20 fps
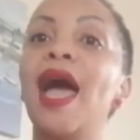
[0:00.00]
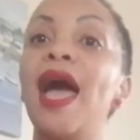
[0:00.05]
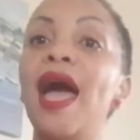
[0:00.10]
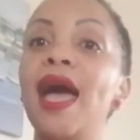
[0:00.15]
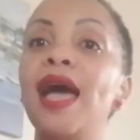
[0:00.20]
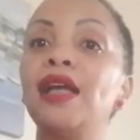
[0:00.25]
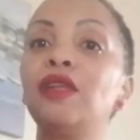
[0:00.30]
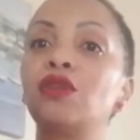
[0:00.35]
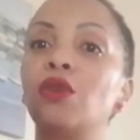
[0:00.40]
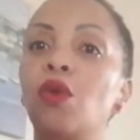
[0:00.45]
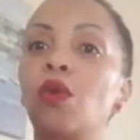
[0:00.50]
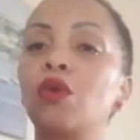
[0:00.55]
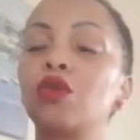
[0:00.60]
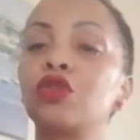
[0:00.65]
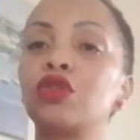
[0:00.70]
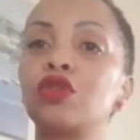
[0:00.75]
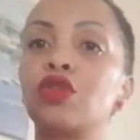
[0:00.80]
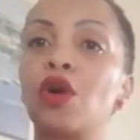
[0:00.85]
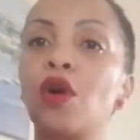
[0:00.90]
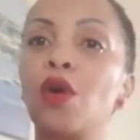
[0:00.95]
And
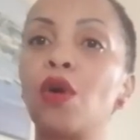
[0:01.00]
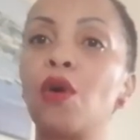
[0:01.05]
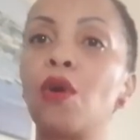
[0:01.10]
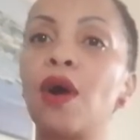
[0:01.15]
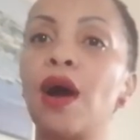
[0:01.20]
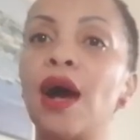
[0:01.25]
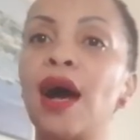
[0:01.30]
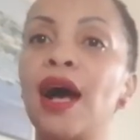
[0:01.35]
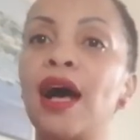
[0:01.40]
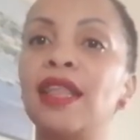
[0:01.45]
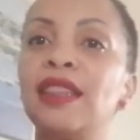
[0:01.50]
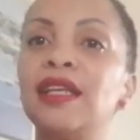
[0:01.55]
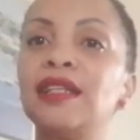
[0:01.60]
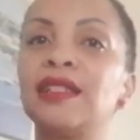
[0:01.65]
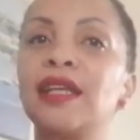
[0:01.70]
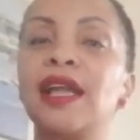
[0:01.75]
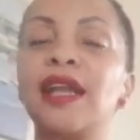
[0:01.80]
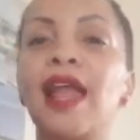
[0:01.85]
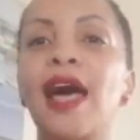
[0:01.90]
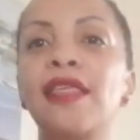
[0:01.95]
also
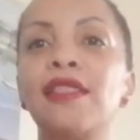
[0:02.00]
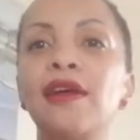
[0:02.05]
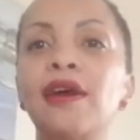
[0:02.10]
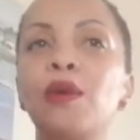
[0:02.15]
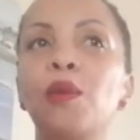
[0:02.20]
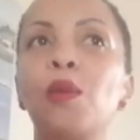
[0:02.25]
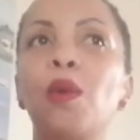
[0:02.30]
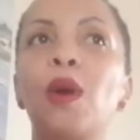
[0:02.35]
there's another